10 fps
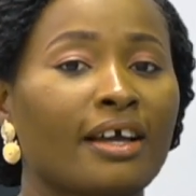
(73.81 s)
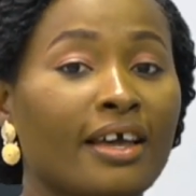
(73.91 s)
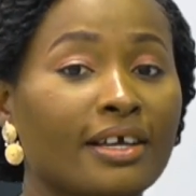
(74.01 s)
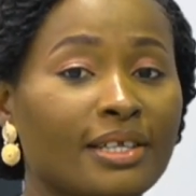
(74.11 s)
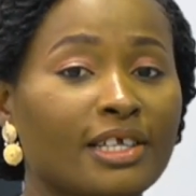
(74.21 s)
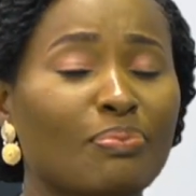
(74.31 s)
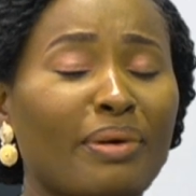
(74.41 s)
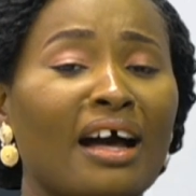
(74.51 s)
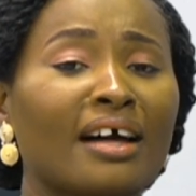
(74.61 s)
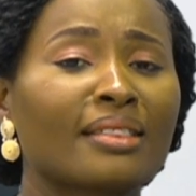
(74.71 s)
cases
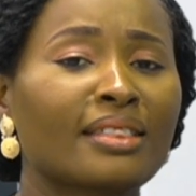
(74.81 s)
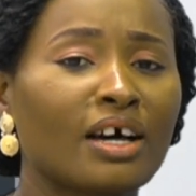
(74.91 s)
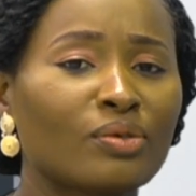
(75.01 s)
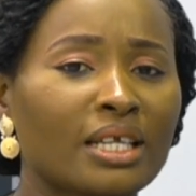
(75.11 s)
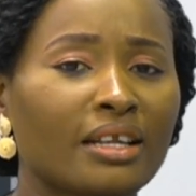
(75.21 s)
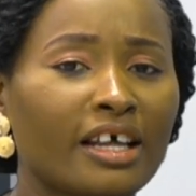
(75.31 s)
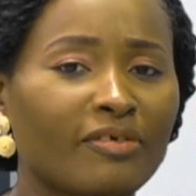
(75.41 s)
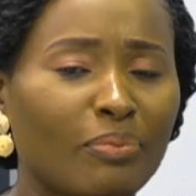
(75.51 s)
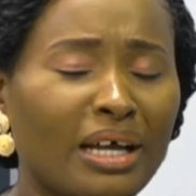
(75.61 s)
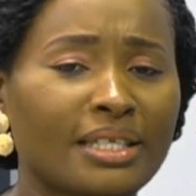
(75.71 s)
per 1,000
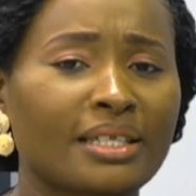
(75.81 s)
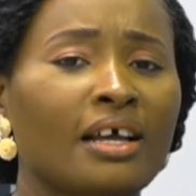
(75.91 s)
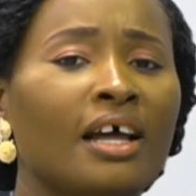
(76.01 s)
live births.